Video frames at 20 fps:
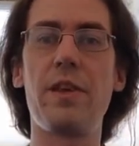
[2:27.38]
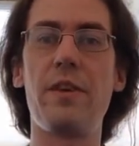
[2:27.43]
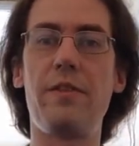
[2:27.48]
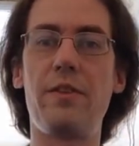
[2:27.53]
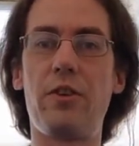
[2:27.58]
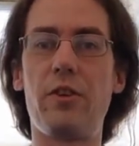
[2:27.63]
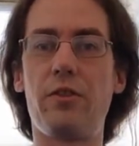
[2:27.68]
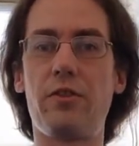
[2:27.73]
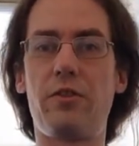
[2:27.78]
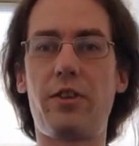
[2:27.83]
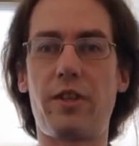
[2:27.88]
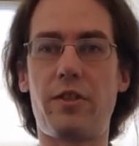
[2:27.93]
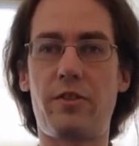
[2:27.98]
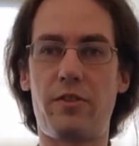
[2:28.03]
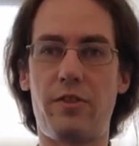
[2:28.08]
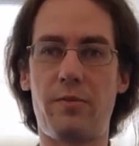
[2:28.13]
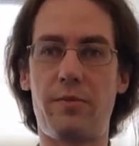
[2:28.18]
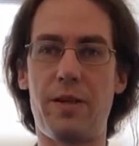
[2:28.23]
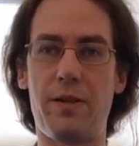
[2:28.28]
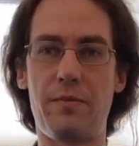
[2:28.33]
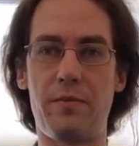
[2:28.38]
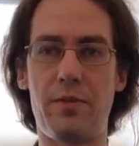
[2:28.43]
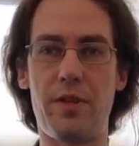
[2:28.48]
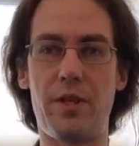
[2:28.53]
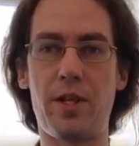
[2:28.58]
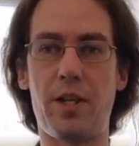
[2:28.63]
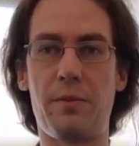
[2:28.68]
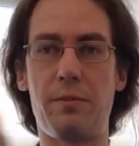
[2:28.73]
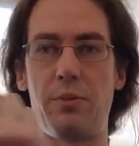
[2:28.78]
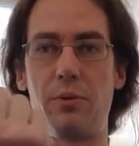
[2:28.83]
you've got sections of pipe that you
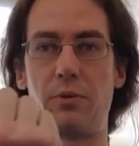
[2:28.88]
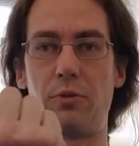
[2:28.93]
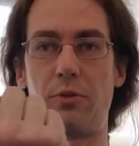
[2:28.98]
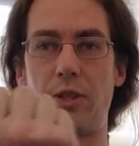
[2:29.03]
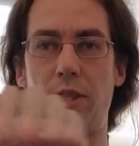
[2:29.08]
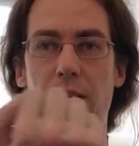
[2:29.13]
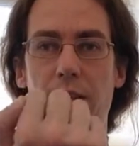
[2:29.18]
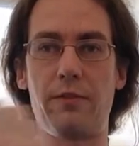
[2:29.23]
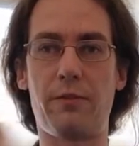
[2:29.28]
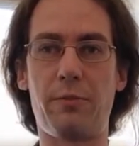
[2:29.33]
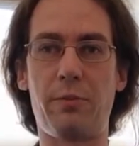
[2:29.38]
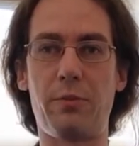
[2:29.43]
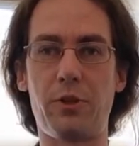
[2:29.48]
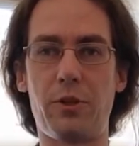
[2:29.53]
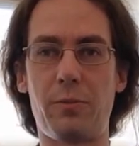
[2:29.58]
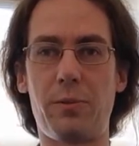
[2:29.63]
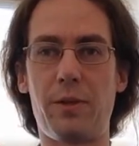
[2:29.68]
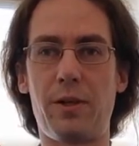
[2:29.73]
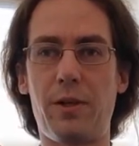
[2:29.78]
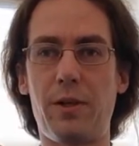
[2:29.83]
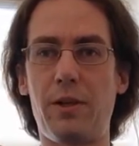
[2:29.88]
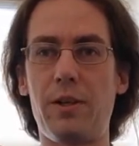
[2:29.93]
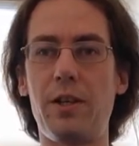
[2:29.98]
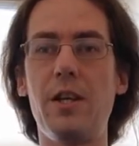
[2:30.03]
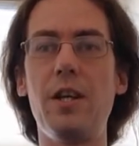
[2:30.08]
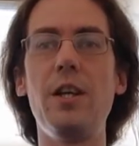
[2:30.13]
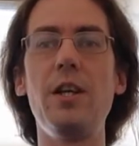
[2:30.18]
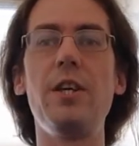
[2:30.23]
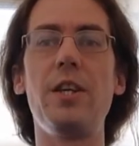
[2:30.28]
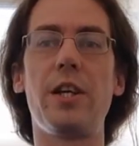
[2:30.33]
can't pull together or push apart,
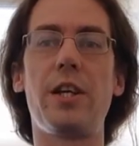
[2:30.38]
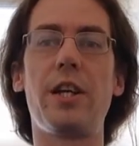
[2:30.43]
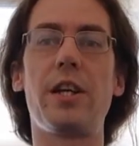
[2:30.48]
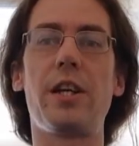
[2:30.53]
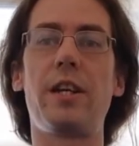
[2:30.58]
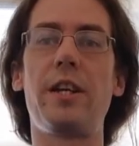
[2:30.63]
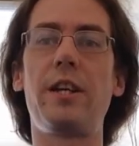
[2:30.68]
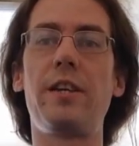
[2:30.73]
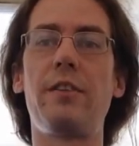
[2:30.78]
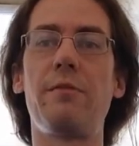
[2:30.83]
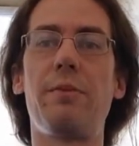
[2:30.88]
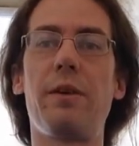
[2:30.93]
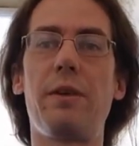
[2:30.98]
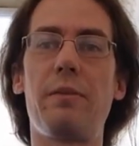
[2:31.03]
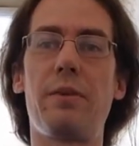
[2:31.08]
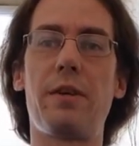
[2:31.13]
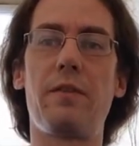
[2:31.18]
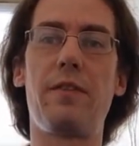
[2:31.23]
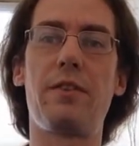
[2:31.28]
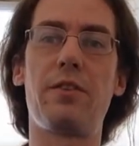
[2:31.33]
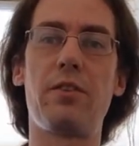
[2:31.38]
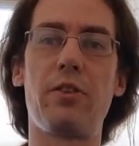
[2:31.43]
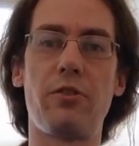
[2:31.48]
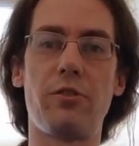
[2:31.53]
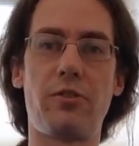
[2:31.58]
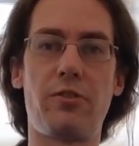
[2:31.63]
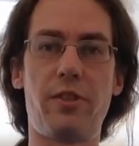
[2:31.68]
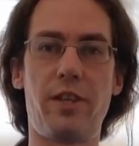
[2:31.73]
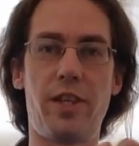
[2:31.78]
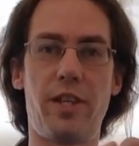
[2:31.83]
you're going to need to buy one of these
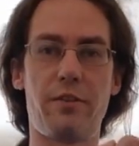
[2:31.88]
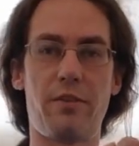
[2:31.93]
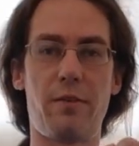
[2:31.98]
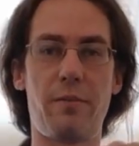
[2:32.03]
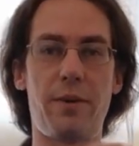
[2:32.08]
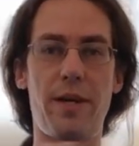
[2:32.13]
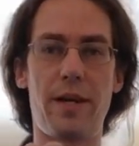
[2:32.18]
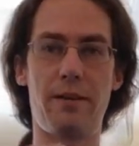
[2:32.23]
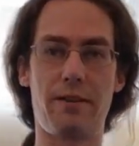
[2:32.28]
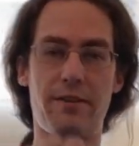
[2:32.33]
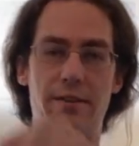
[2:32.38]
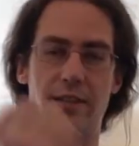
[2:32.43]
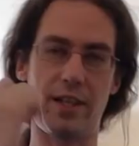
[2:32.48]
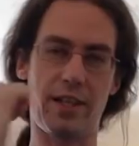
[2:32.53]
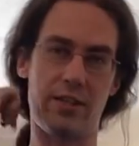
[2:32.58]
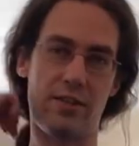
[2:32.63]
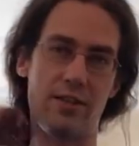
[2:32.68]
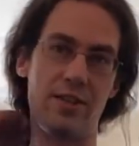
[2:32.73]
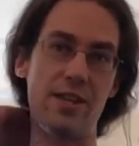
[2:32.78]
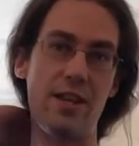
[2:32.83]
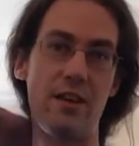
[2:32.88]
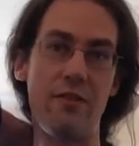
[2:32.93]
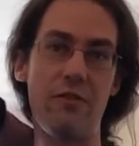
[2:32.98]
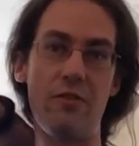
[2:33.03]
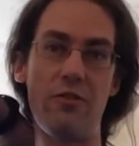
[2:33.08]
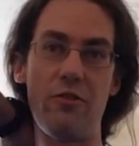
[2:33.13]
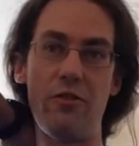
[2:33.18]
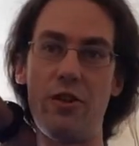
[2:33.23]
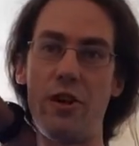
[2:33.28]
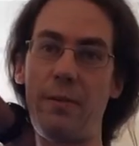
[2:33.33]
Concertina repairing sections. They're
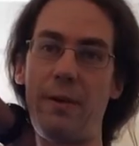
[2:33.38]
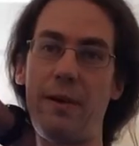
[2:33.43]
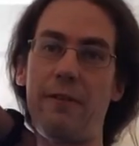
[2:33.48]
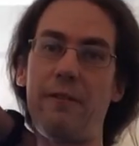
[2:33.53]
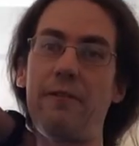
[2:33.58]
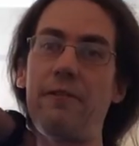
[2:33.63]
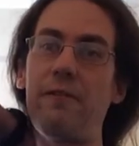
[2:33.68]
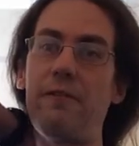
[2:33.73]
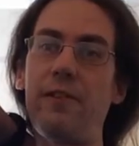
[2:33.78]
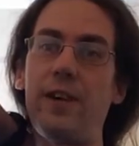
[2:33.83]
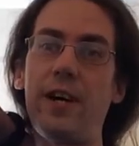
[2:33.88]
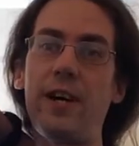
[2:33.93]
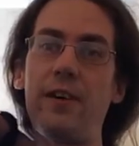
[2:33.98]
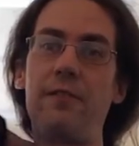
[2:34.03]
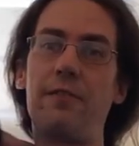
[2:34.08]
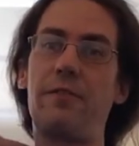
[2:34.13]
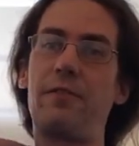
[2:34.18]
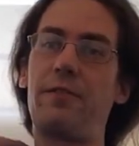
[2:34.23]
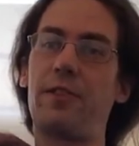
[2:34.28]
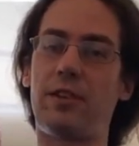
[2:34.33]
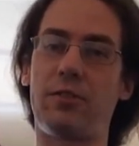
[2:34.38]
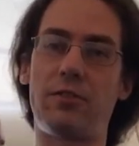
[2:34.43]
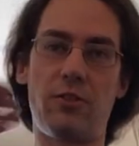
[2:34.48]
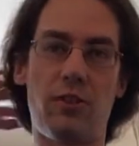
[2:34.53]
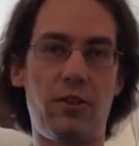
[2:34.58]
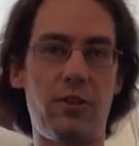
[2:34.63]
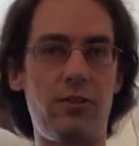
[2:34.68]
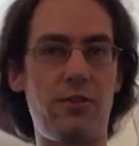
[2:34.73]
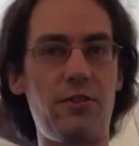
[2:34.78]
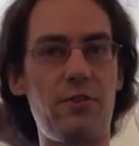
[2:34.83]
about
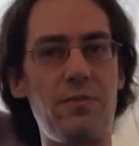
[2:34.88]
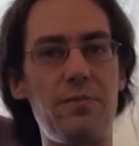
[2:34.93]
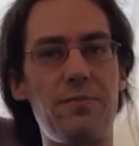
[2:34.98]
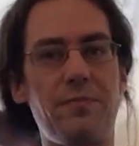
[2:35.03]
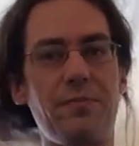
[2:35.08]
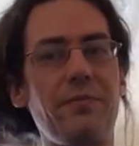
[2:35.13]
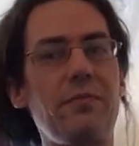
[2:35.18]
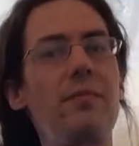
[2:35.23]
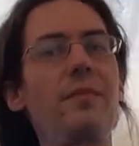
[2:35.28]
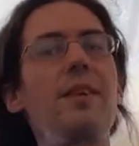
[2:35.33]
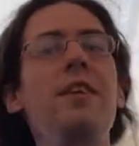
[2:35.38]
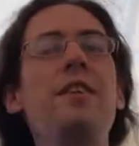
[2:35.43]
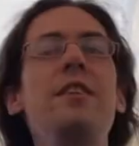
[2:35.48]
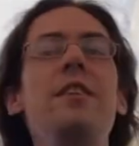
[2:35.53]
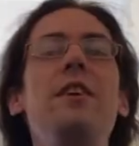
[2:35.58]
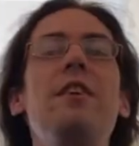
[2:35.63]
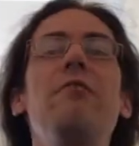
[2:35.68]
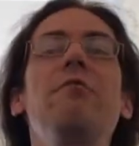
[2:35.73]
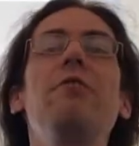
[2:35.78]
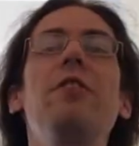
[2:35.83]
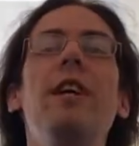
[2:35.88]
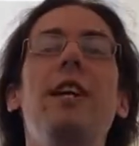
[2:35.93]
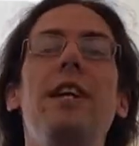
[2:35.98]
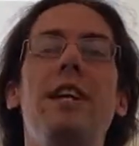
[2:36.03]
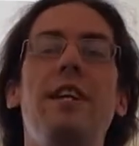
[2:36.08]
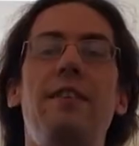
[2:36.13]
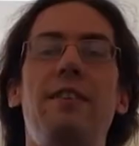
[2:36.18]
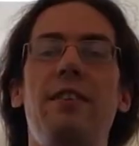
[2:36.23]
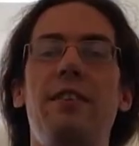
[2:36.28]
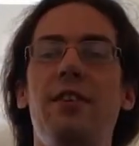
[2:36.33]
$5–6. They're really
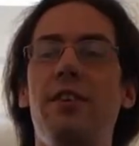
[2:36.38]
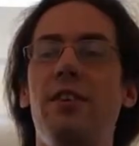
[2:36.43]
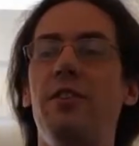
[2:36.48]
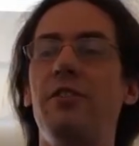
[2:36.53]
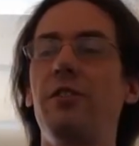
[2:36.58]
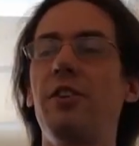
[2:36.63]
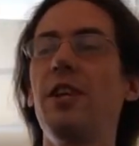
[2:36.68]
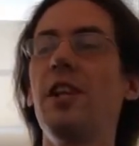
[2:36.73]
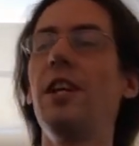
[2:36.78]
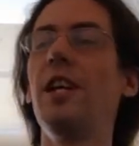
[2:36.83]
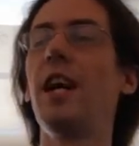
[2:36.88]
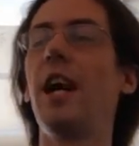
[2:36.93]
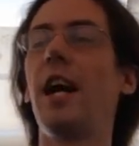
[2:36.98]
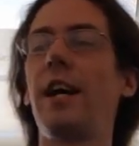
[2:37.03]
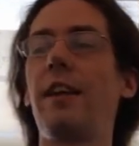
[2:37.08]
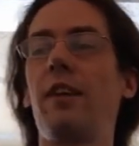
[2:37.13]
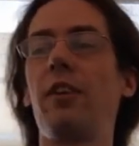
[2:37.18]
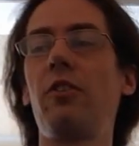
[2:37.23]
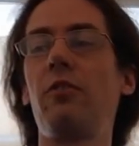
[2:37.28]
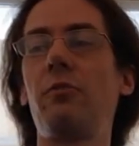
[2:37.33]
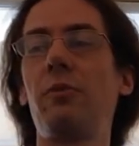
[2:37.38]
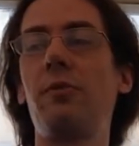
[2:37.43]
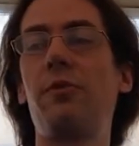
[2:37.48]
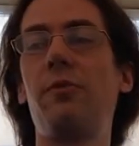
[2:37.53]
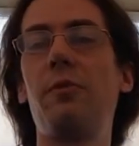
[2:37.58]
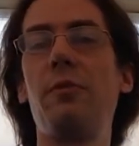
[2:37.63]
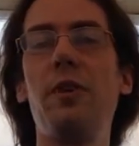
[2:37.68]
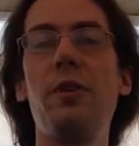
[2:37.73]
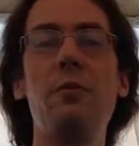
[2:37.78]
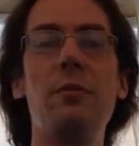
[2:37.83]
easy to use, and along with
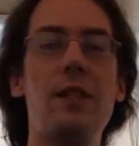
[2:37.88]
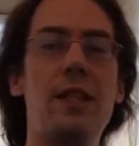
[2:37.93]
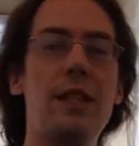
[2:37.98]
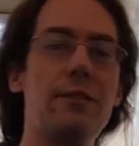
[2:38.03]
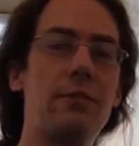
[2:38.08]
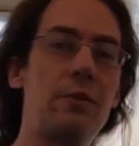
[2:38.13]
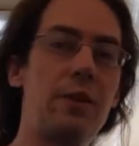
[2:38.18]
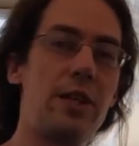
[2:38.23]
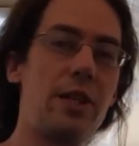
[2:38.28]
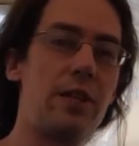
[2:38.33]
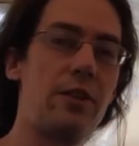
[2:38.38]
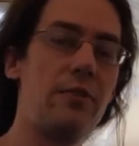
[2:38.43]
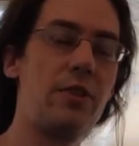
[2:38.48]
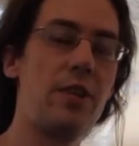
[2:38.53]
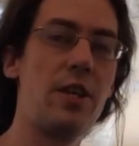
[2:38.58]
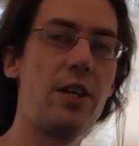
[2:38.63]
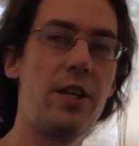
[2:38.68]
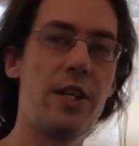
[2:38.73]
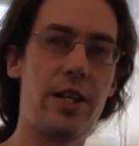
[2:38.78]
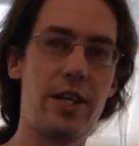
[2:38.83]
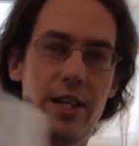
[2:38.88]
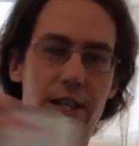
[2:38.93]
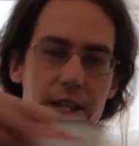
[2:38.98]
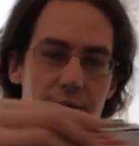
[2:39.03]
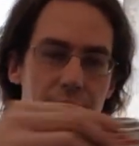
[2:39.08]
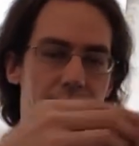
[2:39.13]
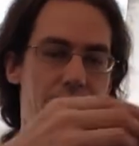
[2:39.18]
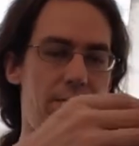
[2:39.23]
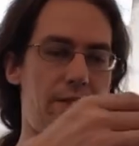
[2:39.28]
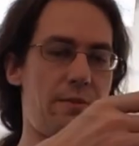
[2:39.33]
whichever one you use, you're going to
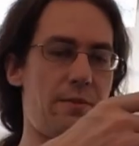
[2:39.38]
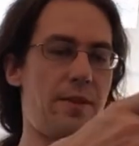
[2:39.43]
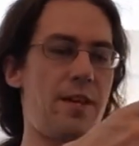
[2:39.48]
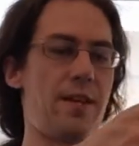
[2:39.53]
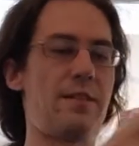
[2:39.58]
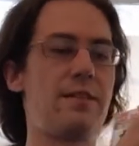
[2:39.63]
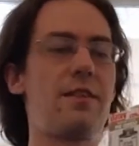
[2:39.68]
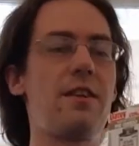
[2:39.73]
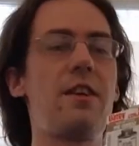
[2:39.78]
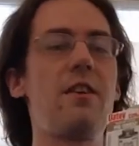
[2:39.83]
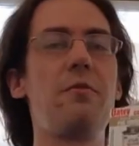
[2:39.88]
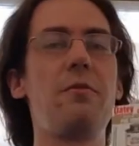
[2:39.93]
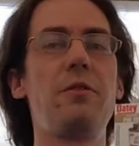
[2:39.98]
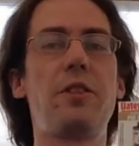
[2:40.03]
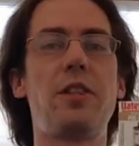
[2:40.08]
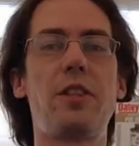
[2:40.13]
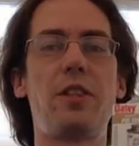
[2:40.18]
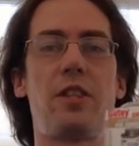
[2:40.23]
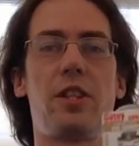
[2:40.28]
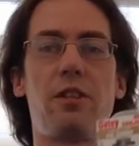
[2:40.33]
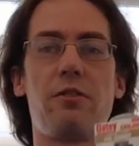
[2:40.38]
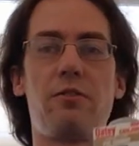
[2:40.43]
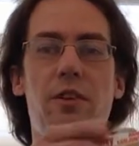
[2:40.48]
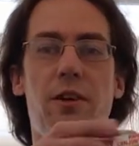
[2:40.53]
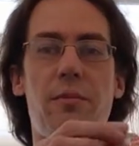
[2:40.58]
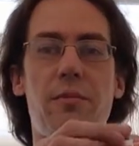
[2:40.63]
need some of this, which is your